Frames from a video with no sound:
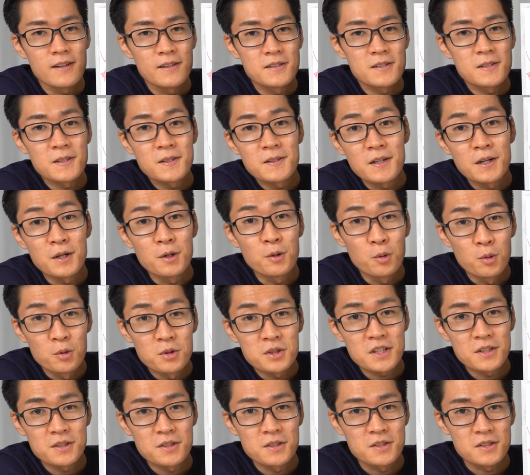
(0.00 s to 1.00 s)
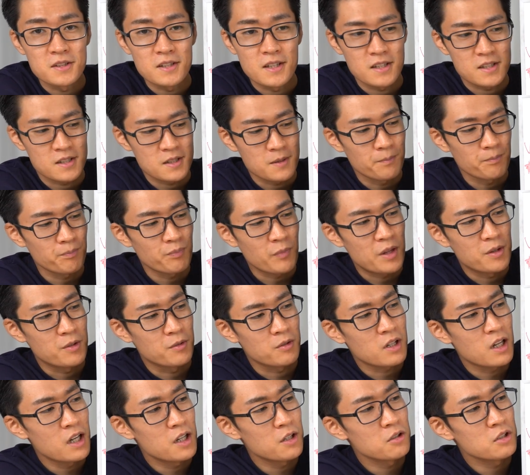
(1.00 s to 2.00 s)
Next, I'll explain radiated
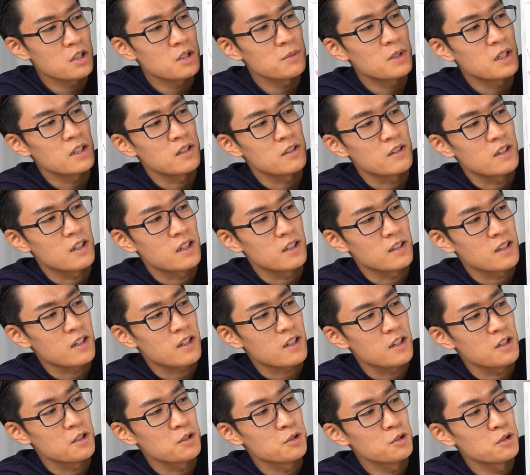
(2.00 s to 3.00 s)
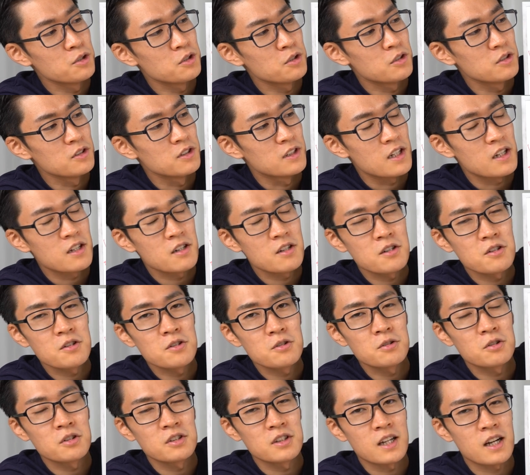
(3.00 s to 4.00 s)
noise. On a circuit board,
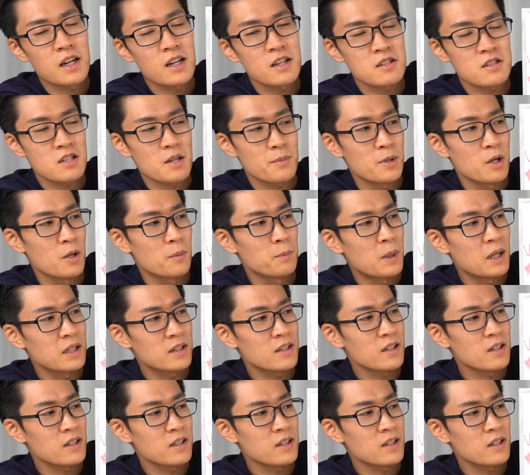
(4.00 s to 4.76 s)
there are circuit